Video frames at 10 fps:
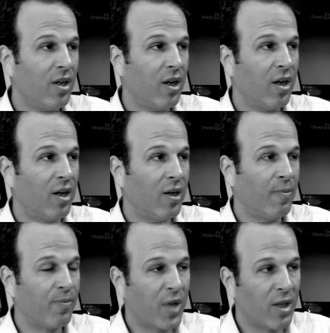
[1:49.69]

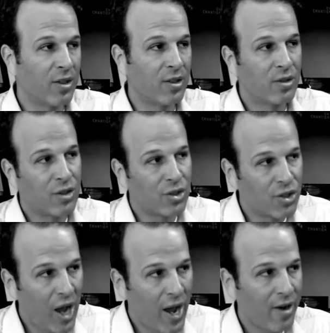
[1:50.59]
and this
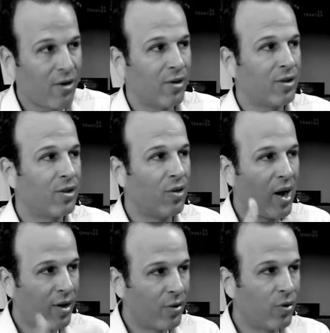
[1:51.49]
desire to go
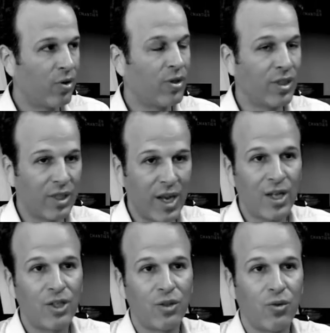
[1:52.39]
out in the world and
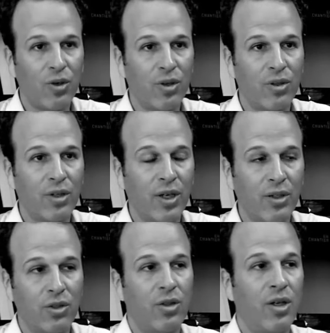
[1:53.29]
engage in the world and